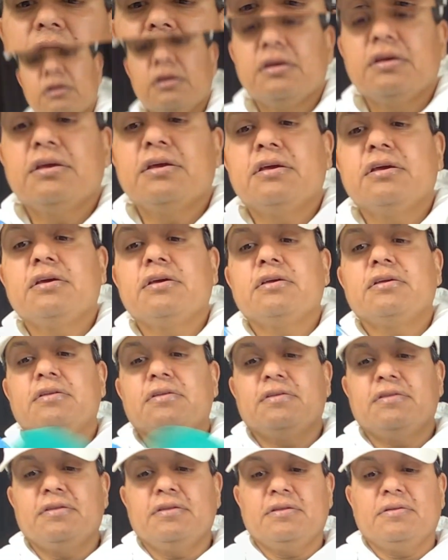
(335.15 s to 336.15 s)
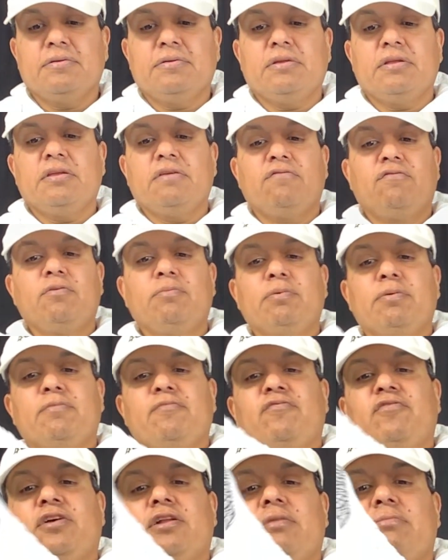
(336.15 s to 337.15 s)
And if you've
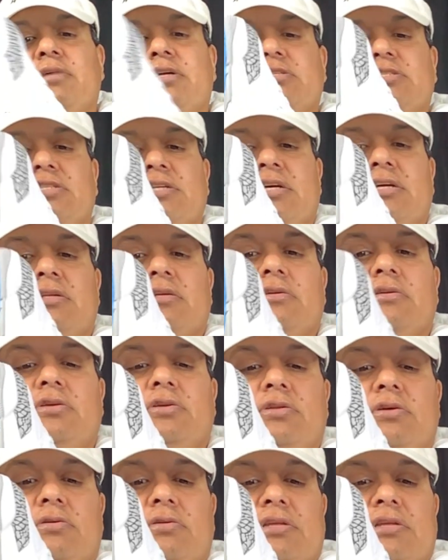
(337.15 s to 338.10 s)
been following my channel, you know